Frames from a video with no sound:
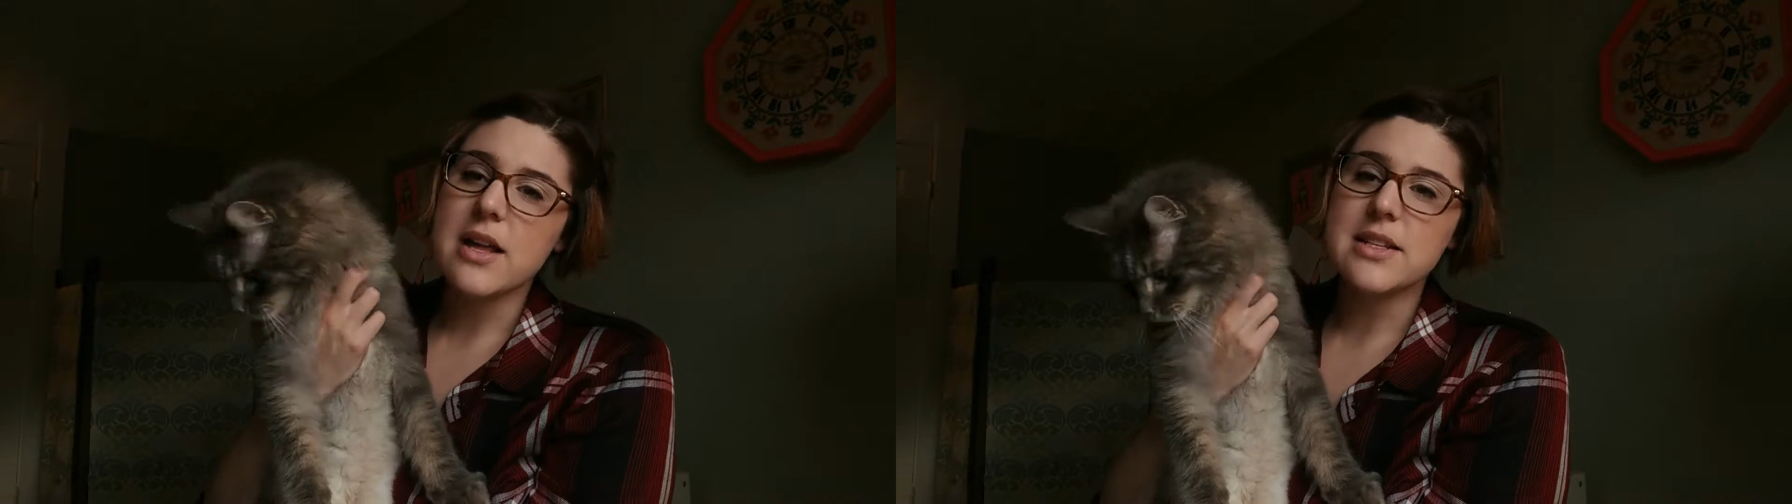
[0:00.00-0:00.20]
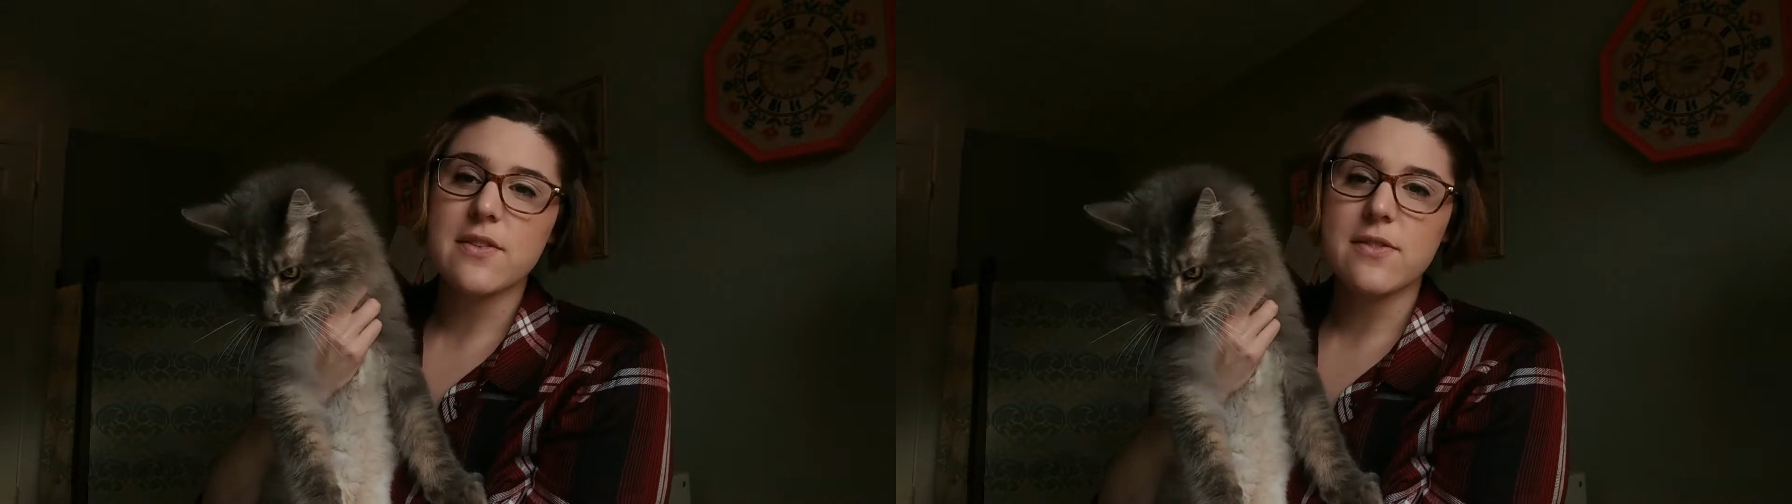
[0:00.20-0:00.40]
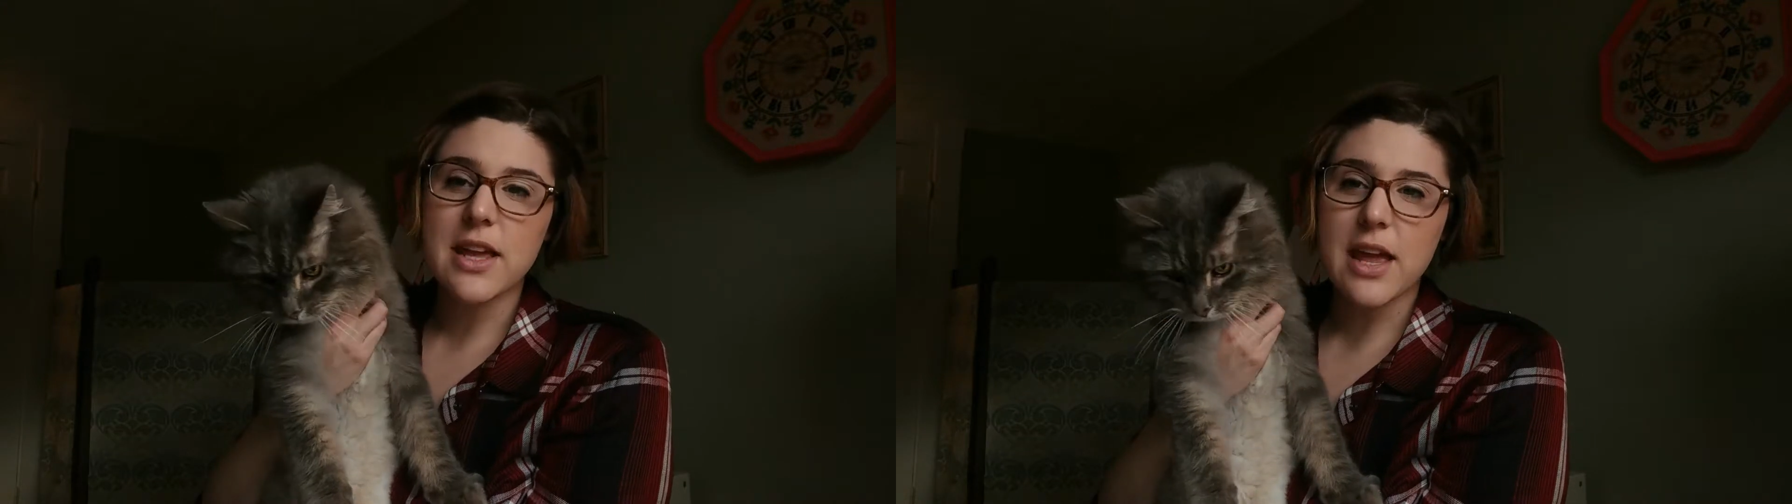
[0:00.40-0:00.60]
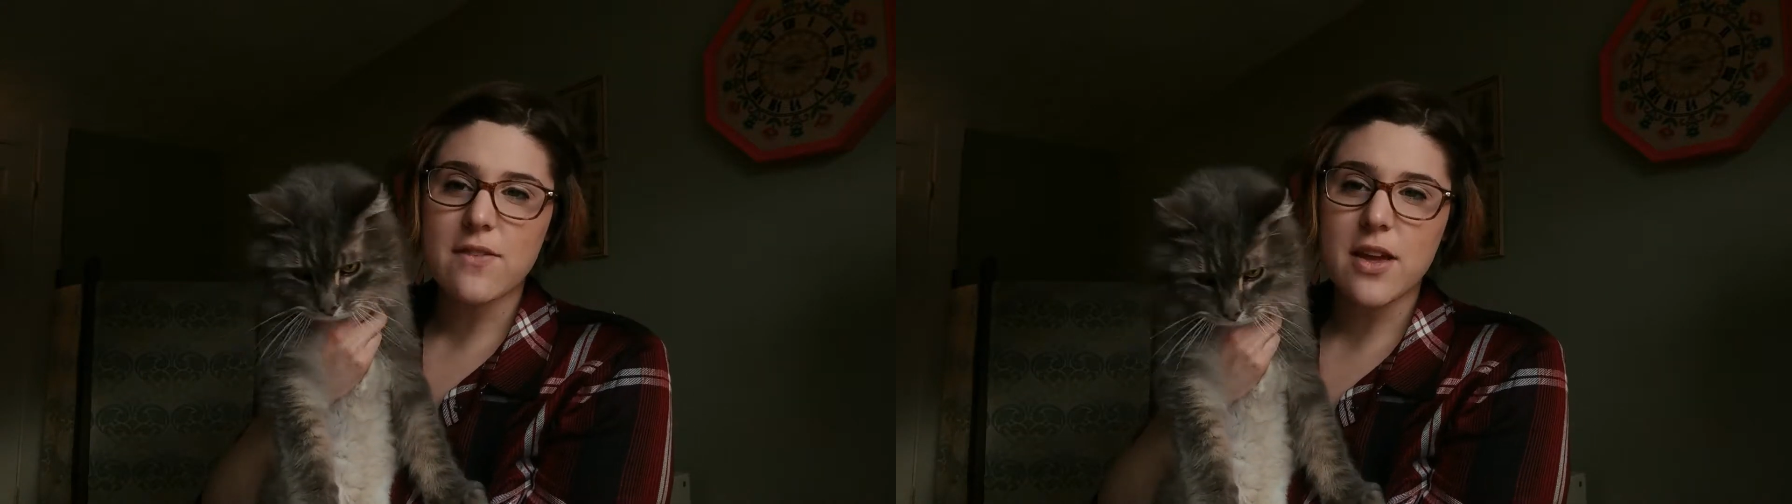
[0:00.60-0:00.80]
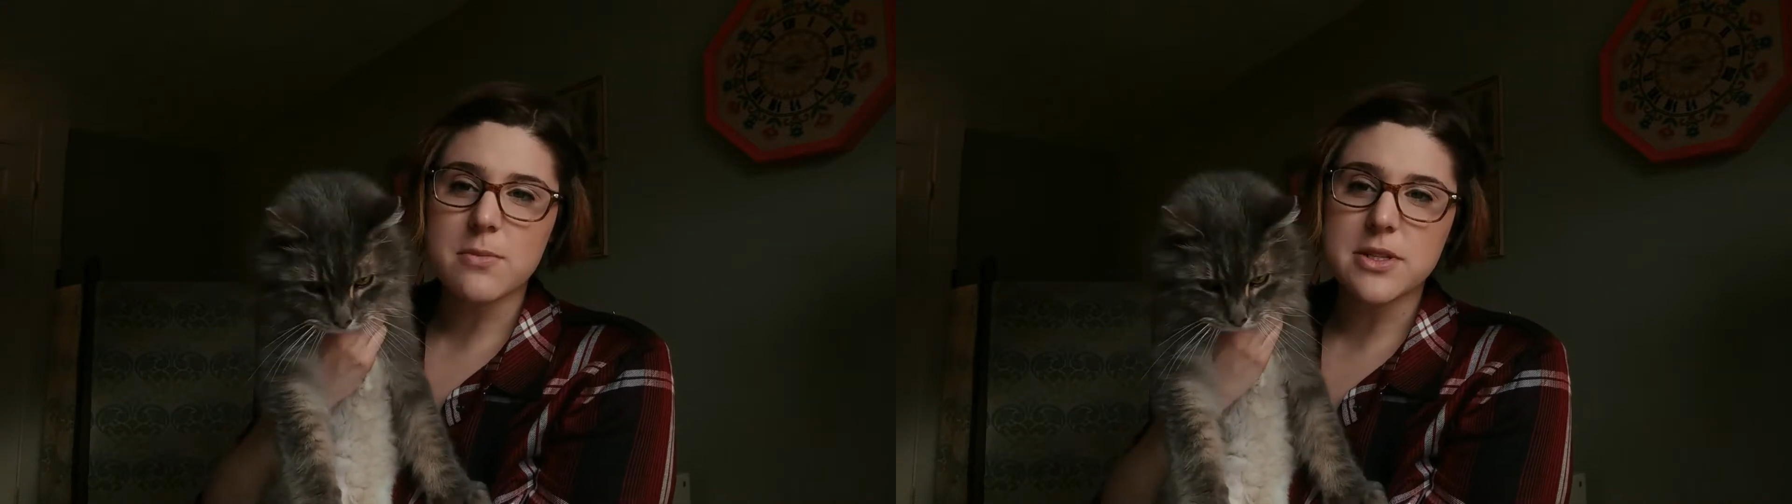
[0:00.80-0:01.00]
David gave
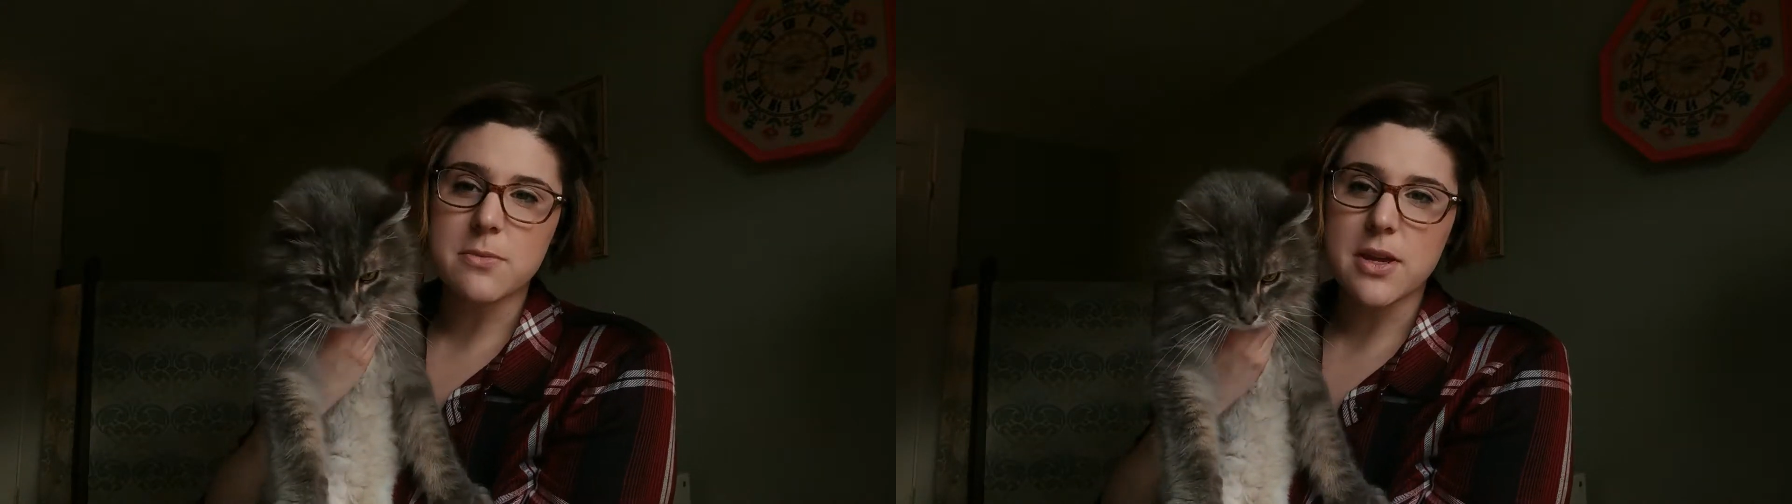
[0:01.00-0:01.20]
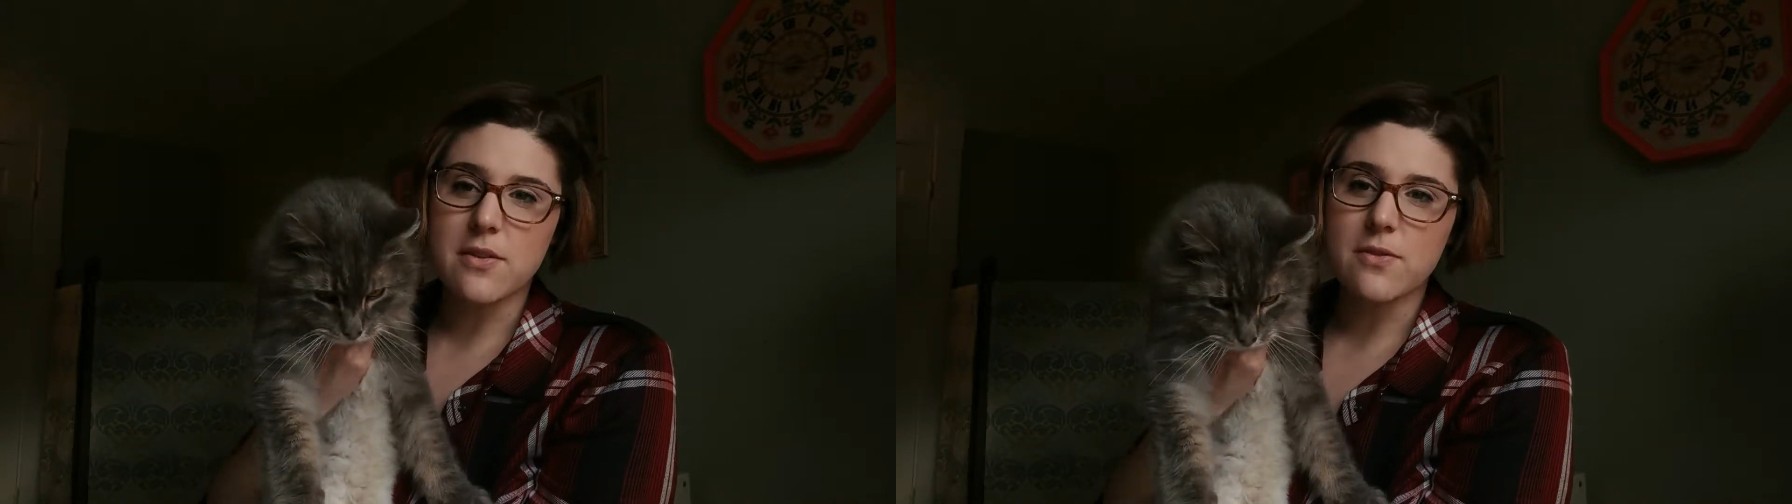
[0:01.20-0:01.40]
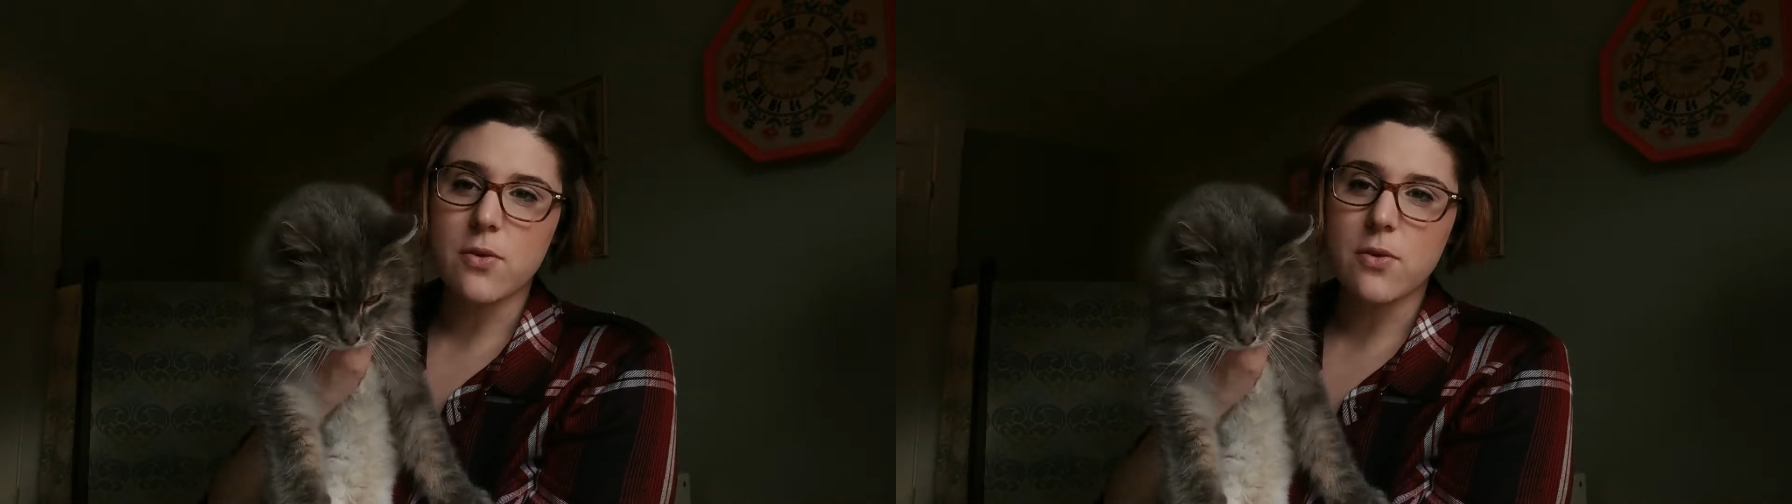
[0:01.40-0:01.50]
him to me